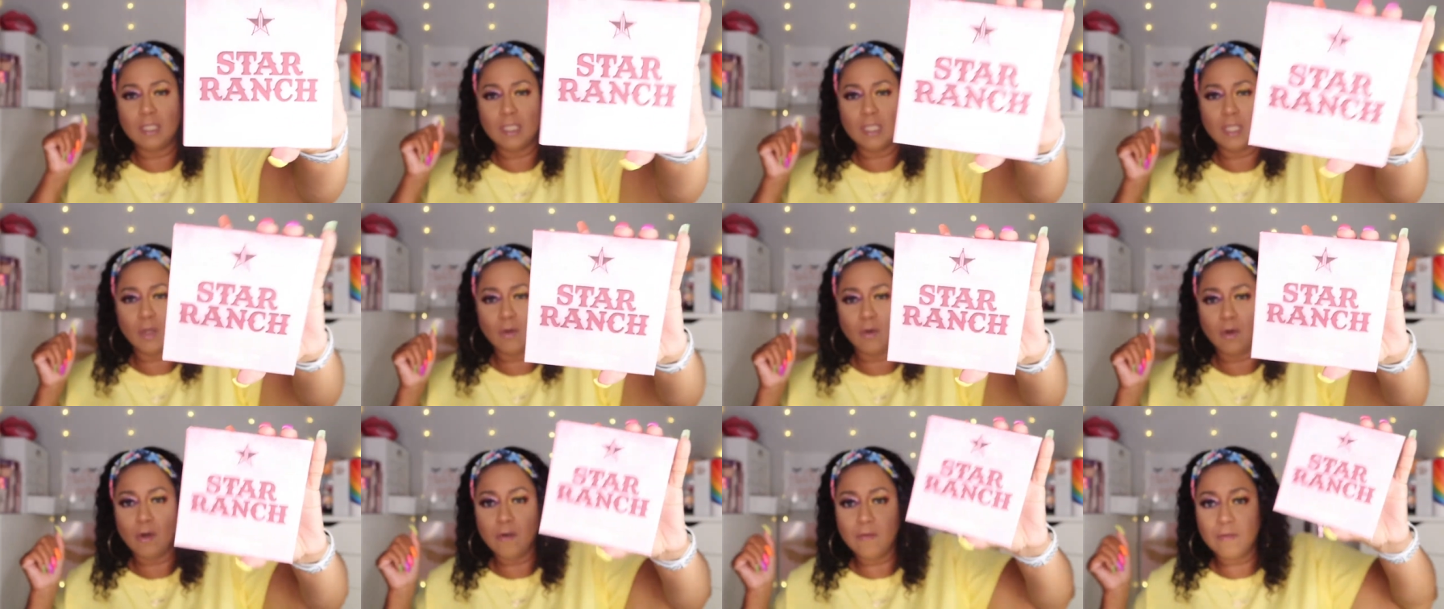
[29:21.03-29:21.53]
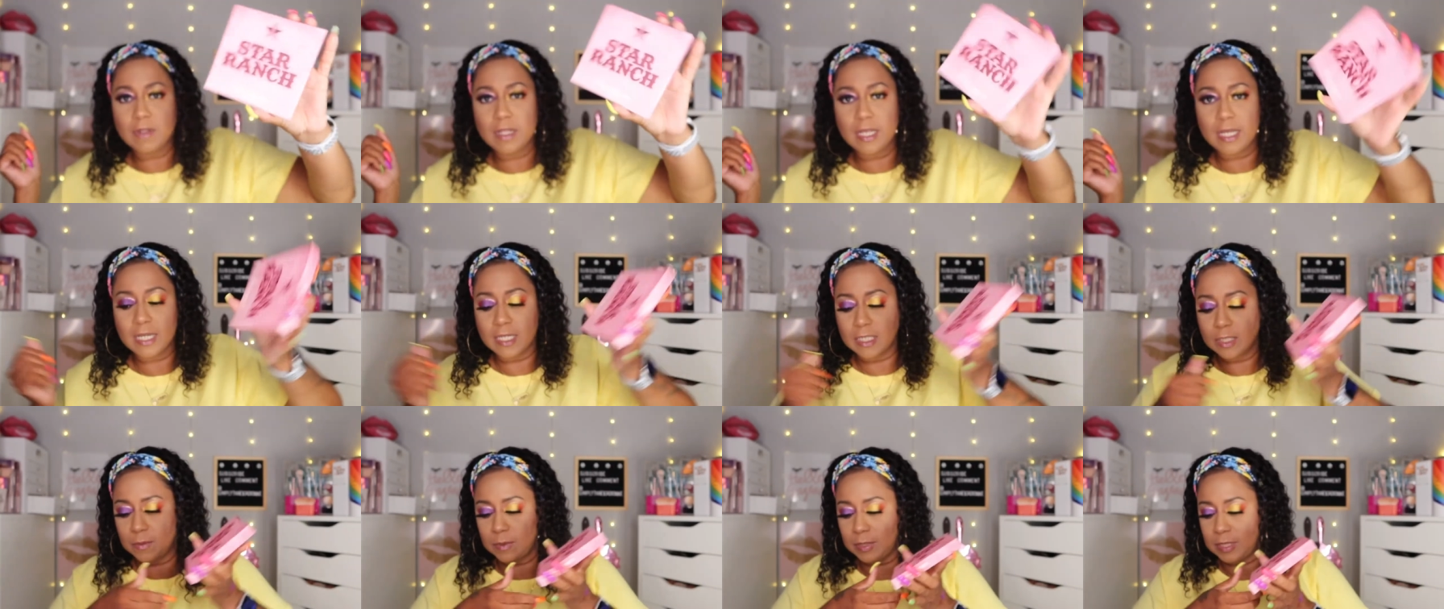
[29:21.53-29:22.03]
to go over that
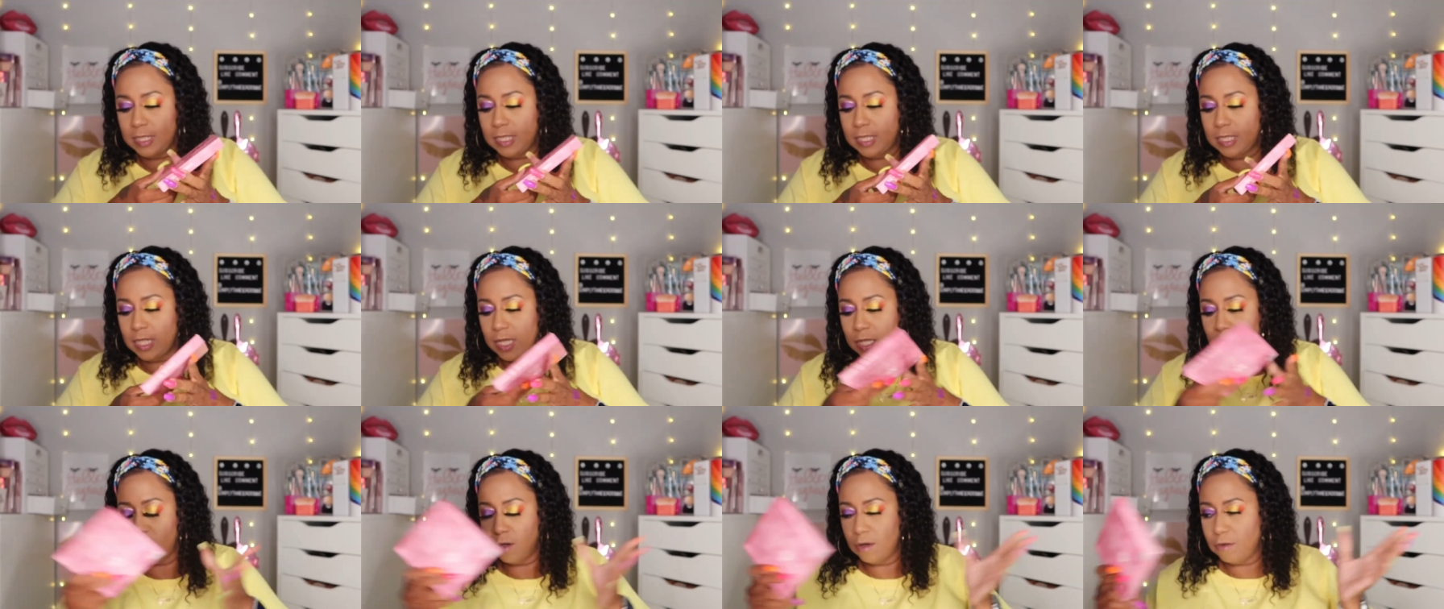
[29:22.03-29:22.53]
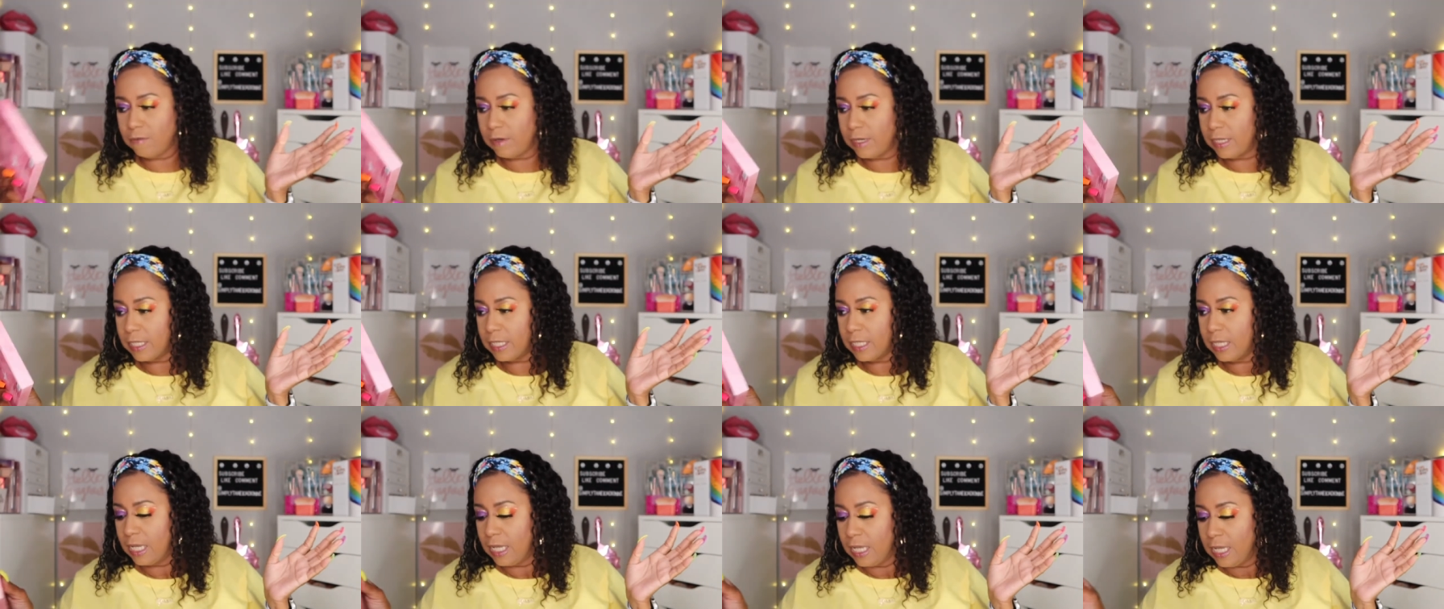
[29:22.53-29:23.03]
because we did that
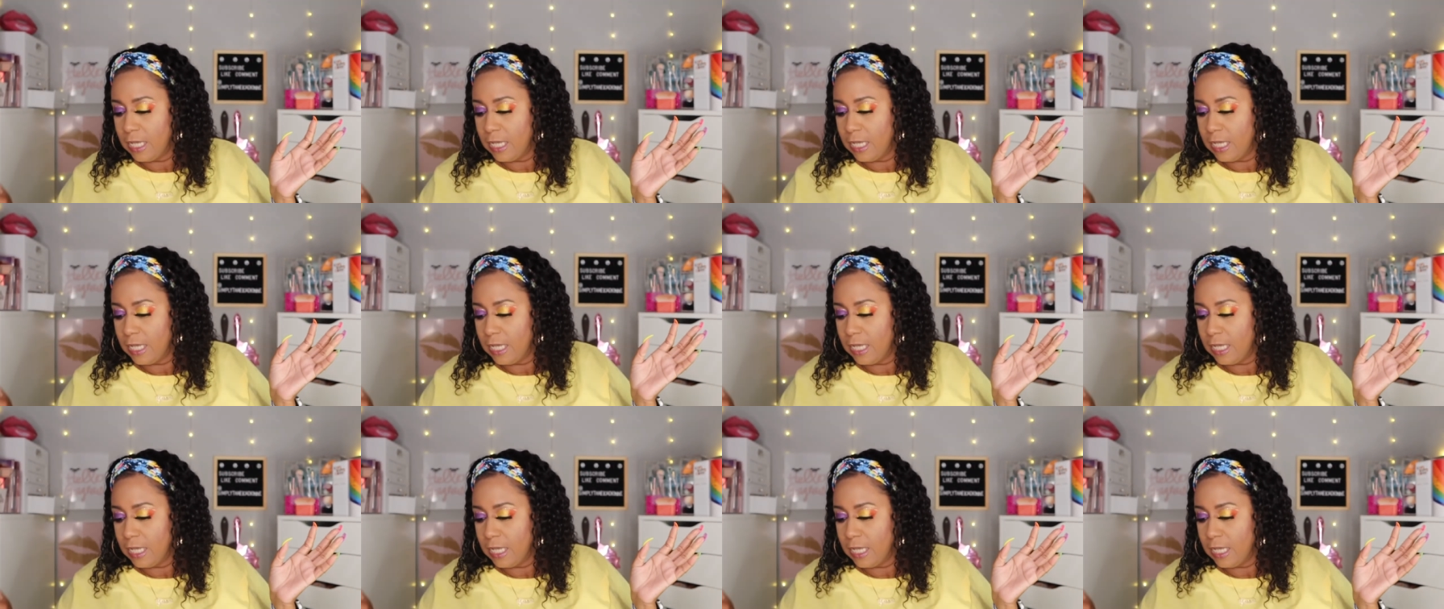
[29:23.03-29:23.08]
already